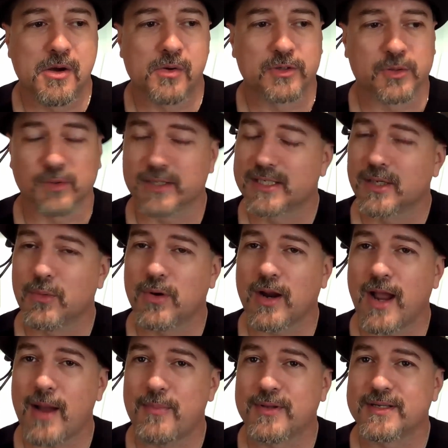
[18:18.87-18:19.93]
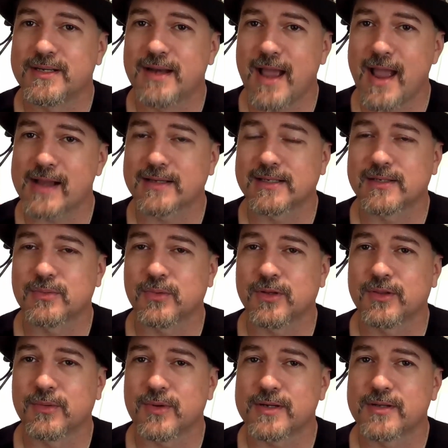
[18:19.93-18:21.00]
So let's see what happens next
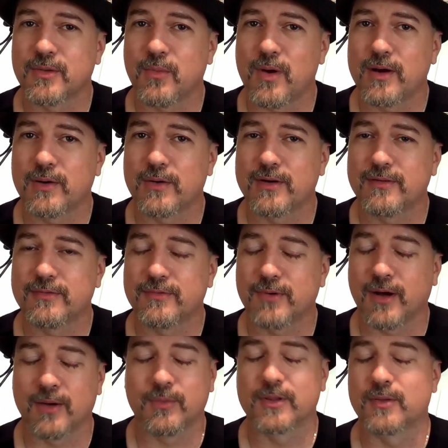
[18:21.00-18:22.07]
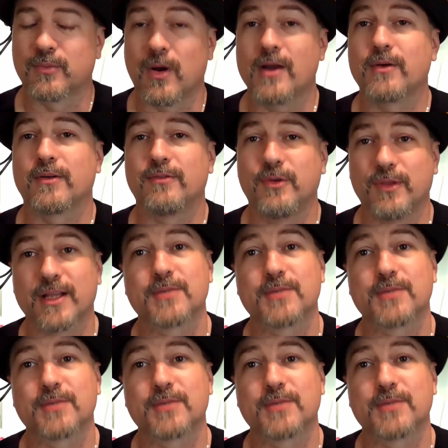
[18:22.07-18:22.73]
with the rest of the Wandering Few.